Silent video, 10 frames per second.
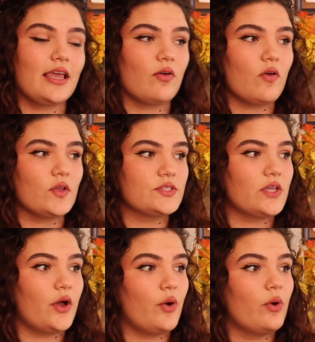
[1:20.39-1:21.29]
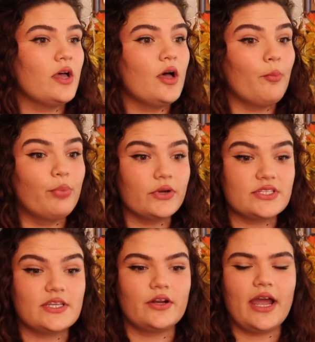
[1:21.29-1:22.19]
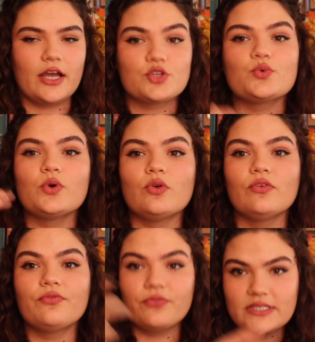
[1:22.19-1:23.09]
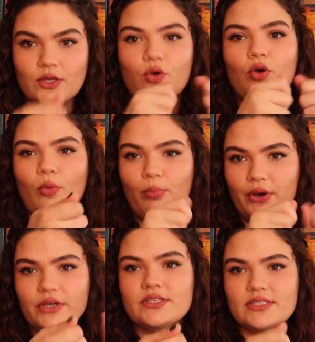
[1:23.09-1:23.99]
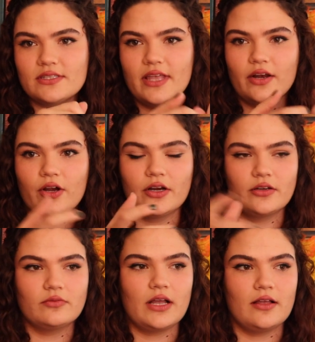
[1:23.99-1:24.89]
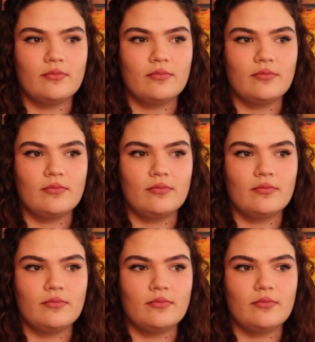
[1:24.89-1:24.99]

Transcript: and also books that are actual physical books that are